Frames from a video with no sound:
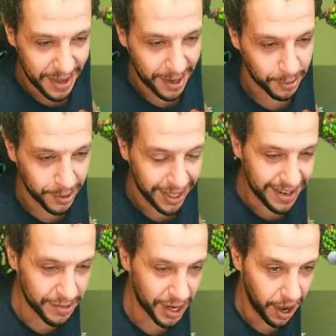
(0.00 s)
Back on
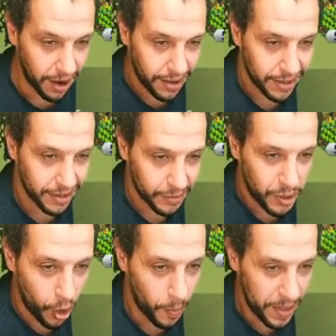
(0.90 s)
it. Here we go.
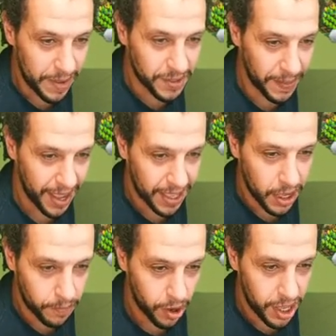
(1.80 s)
We got memes
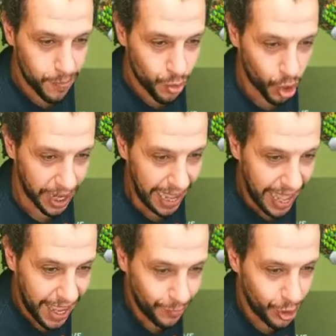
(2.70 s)
back, Ibrahim, we got
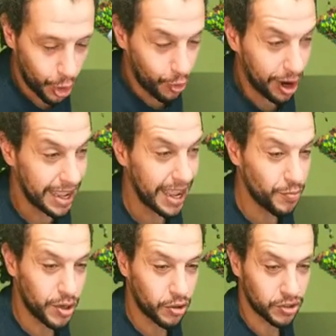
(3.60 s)
Khan, we got Ray,
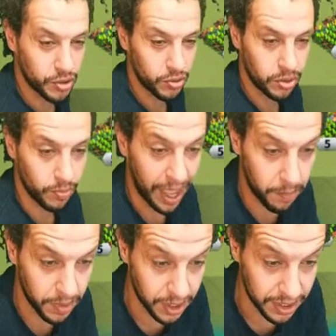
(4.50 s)
and we got Sud,
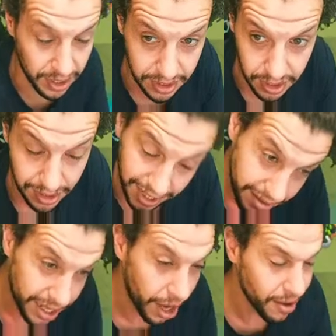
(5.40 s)
Muhammad al Dardiri.
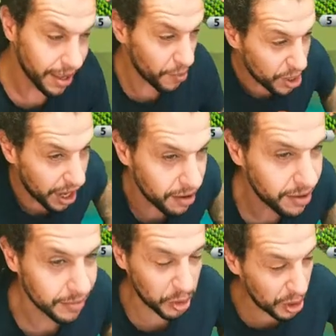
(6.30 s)
Here you go. Here we
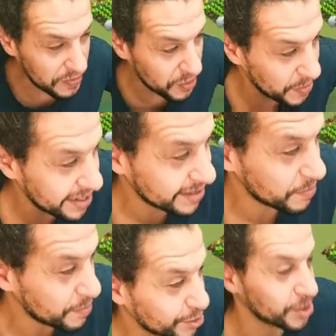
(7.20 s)
go. We got everybody
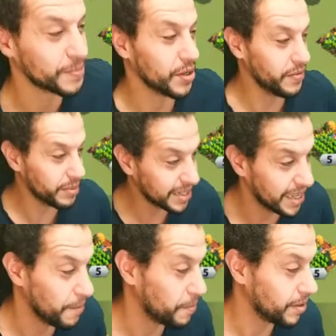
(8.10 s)
in membership, so
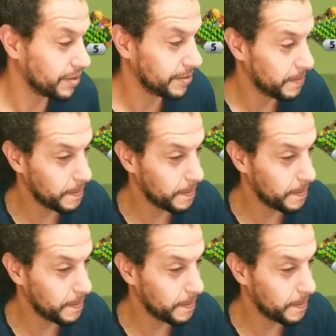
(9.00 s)
everybody's happy.